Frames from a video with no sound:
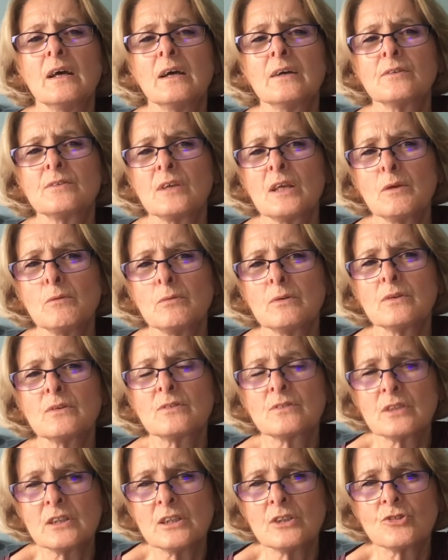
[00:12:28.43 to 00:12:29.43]
he will
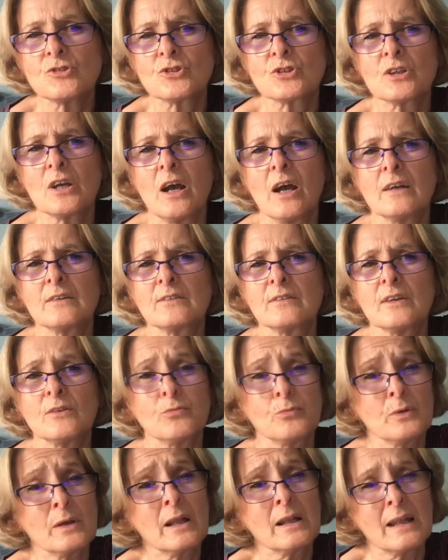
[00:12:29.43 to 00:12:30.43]
teach us
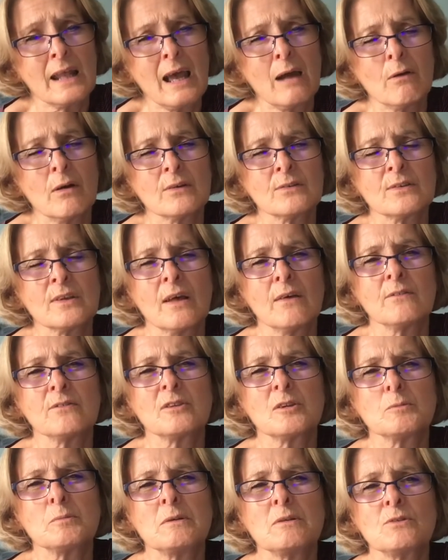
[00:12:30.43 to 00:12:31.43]
if we allow
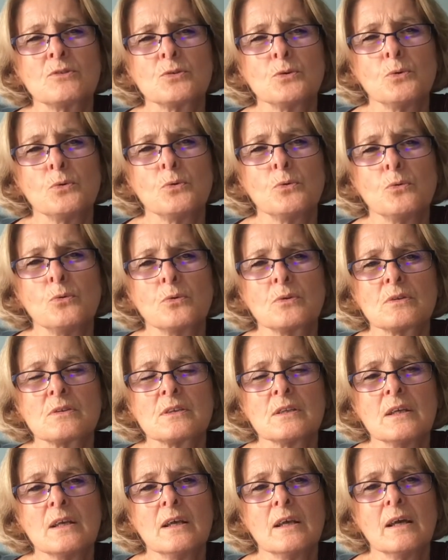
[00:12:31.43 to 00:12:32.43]
ourselves to be taught.